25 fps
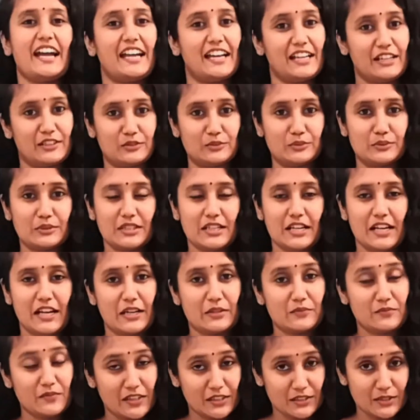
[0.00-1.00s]
Hello
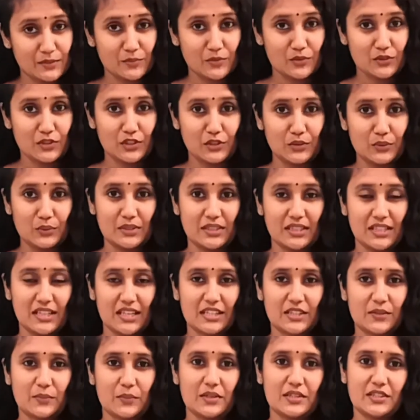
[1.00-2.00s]
and welcome to the New Indian
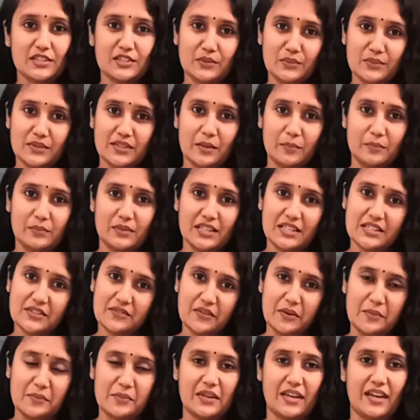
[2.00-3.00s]
Express news
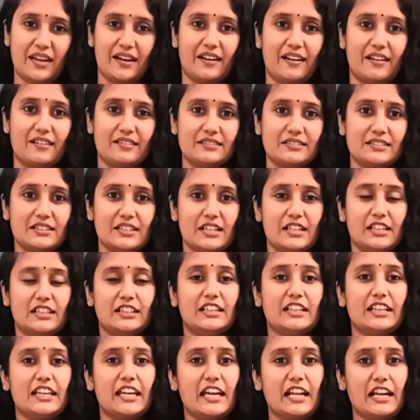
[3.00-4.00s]
updates from Kerala.
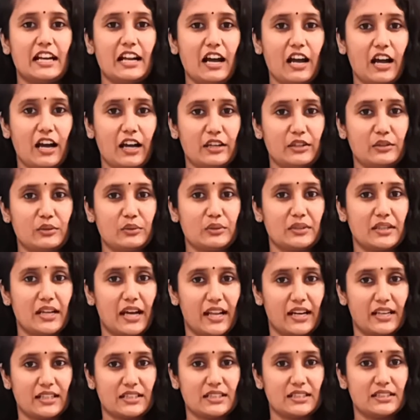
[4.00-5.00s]
The Kerala High Court
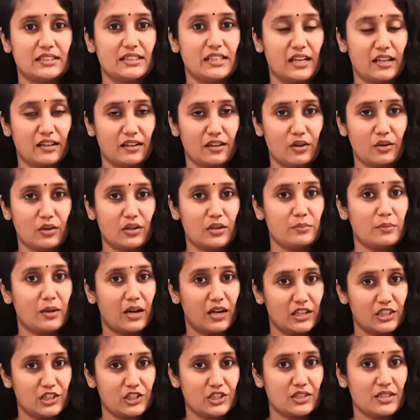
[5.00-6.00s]
directed the Ernakulam
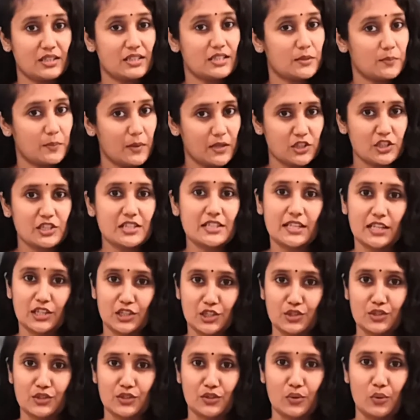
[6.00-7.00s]
Additional Special
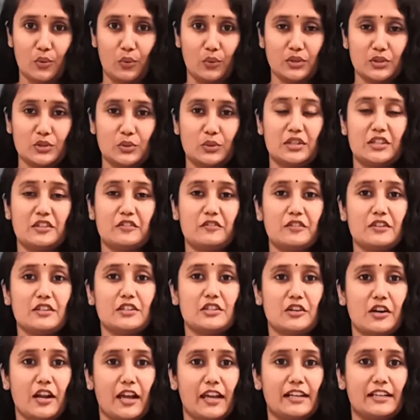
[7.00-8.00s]
Sessions Court to defer
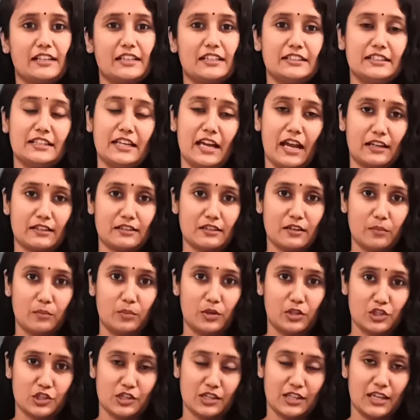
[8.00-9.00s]
trial in the actor
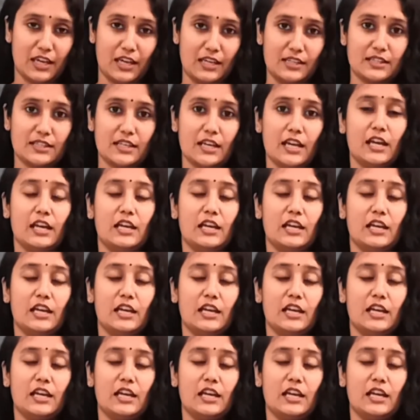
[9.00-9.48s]
abduction case